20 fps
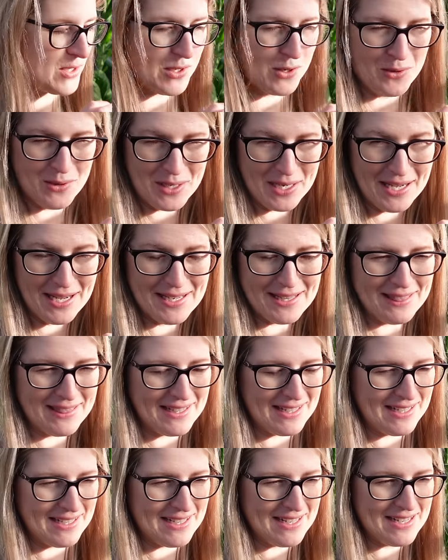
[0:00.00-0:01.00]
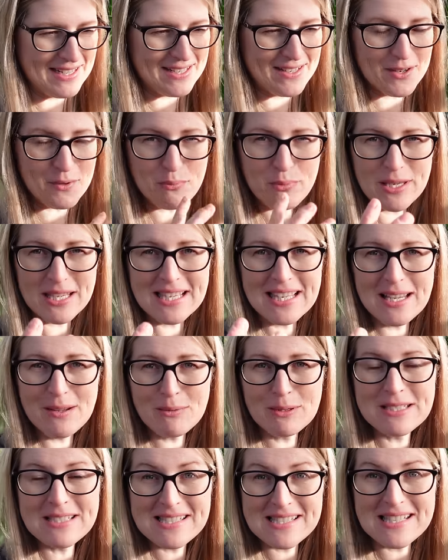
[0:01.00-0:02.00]
soil and then not being
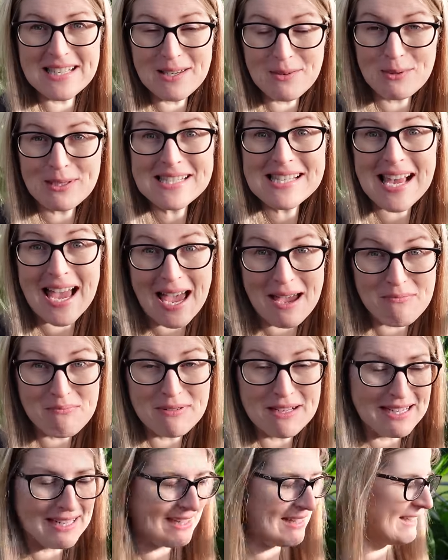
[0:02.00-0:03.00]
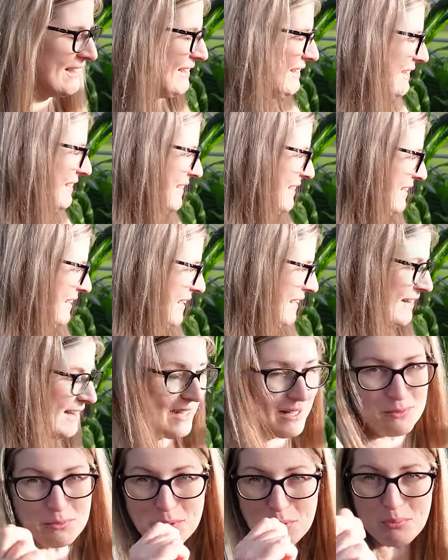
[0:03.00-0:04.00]
able to see what's happening. And
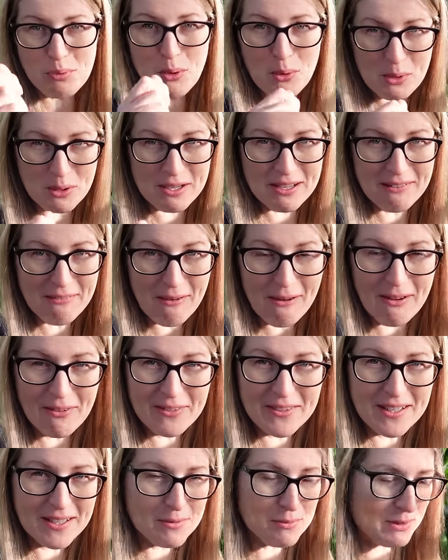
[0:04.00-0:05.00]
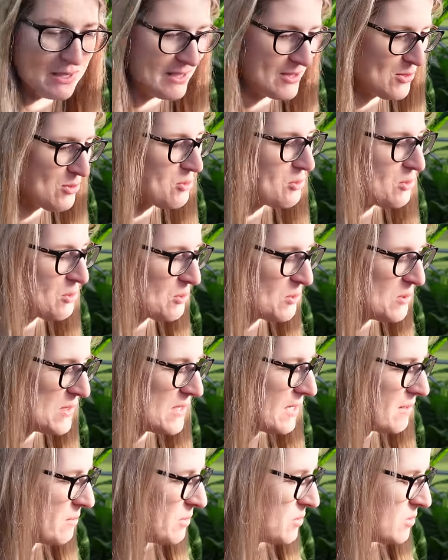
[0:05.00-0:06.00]
I'll be poking around there, being too
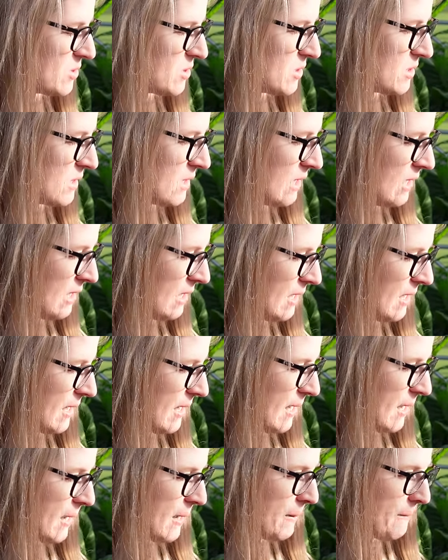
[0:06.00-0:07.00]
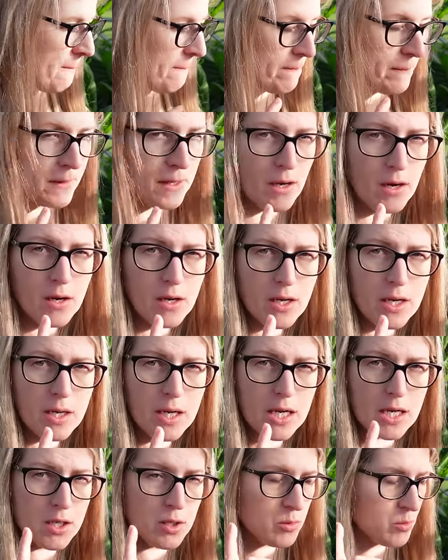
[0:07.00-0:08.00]
nosy about it. Um,
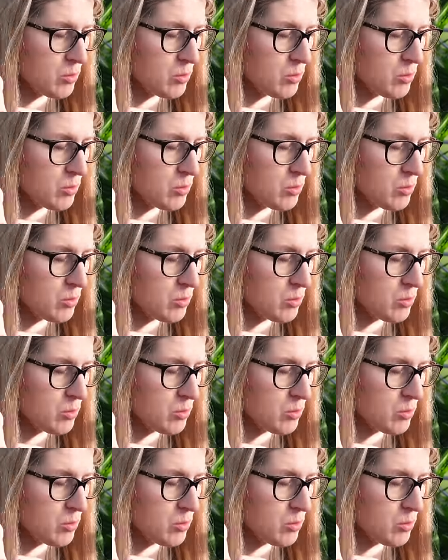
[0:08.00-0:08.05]
I'm